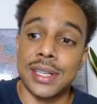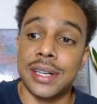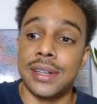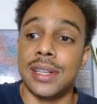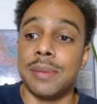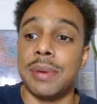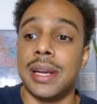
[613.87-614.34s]
here
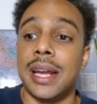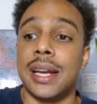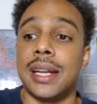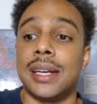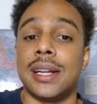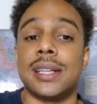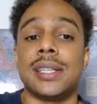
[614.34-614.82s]
in the
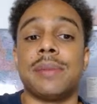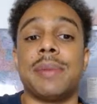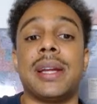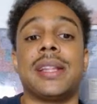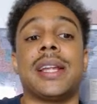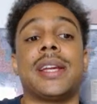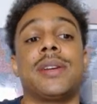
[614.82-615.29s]
beginning doesn't
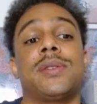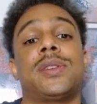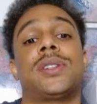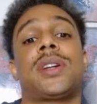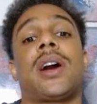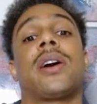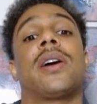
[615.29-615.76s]
mean that you
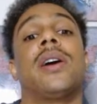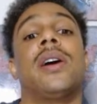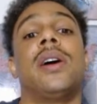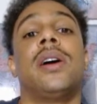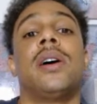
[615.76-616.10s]
start